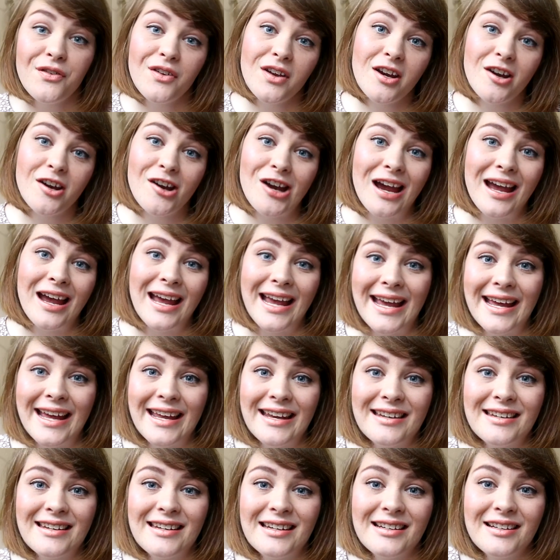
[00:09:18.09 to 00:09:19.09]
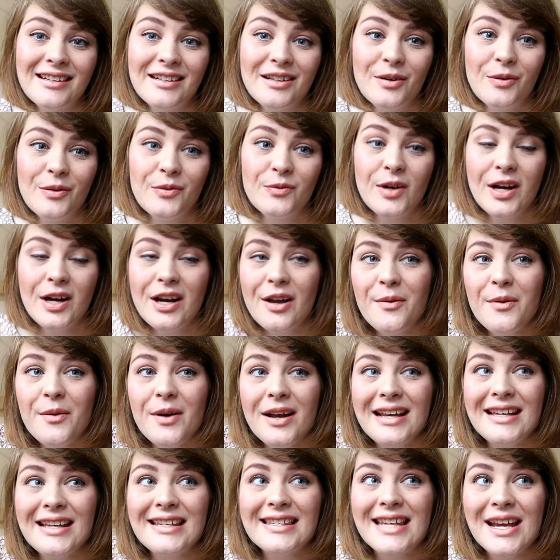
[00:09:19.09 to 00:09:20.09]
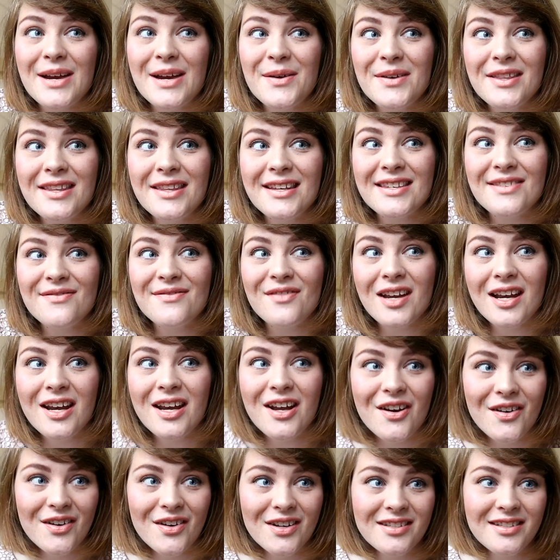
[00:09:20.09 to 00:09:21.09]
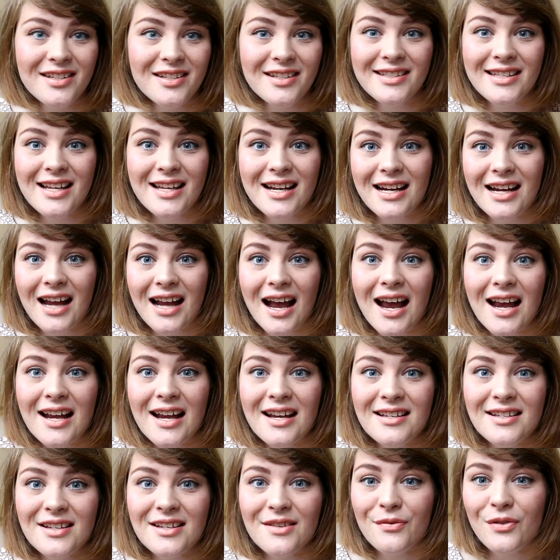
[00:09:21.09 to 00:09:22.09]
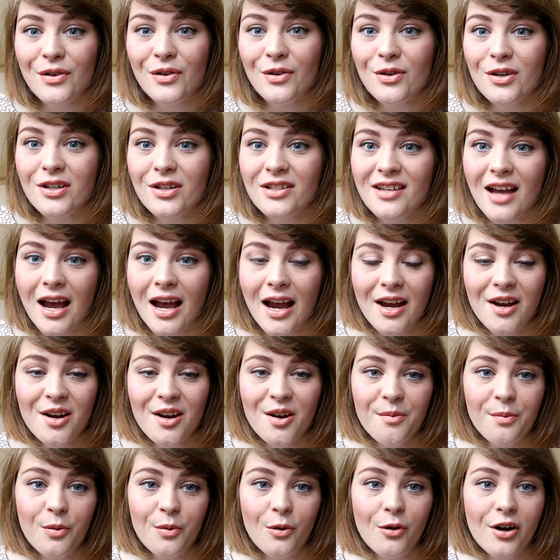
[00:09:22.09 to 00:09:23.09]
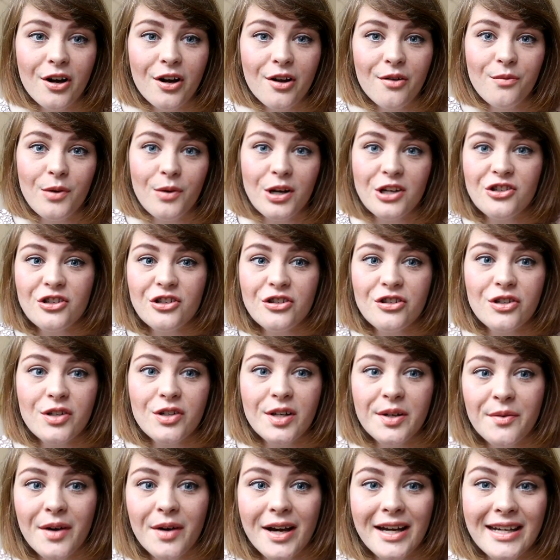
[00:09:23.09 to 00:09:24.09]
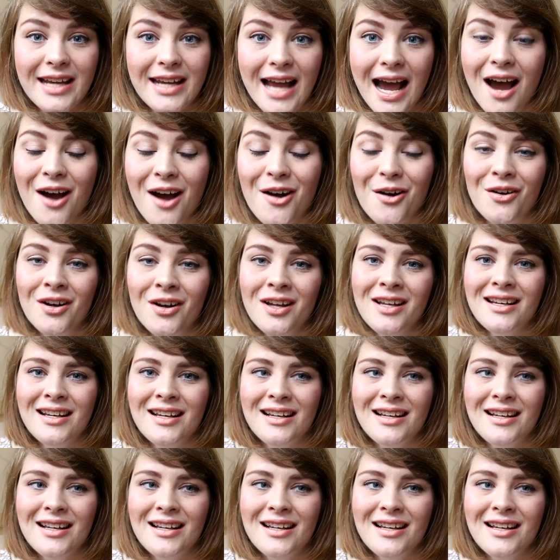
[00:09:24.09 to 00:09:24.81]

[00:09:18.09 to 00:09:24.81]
here and what I want to say with this video is just that guys if you're tired or bored of what you're doing right now